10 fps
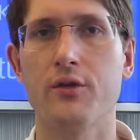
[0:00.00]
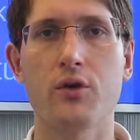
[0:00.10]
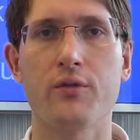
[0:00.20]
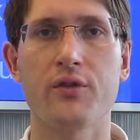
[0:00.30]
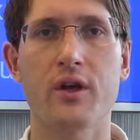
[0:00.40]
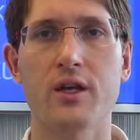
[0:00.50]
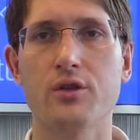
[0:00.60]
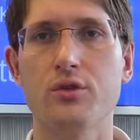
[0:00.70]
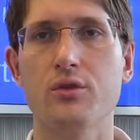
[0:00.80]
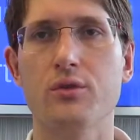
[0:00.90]
don't forget
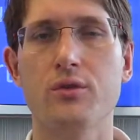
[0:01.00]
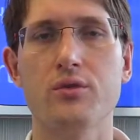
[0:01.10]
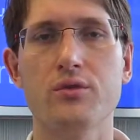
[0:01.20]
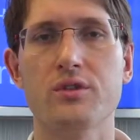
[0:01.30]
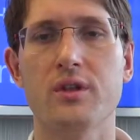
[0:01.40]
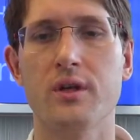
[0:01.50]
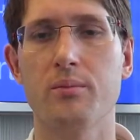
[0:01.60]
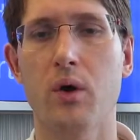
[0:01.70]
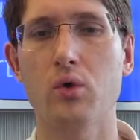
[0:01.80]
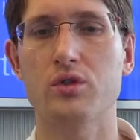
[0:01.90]
to use
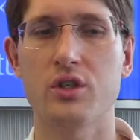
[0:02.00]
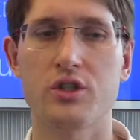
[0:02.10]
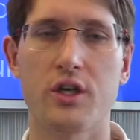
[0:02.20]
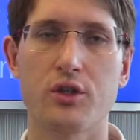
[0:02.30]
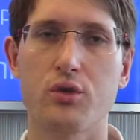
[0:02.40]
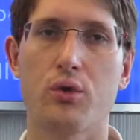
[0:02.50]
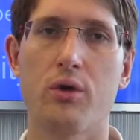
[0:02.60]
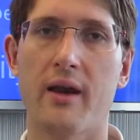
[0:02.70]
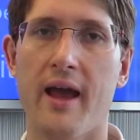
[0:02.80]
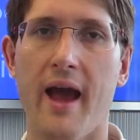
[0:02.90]
the postage that you
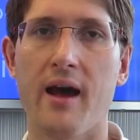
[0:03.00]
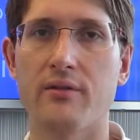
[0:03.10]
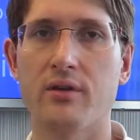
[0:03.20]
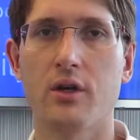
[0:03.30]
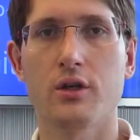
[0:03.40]
already have,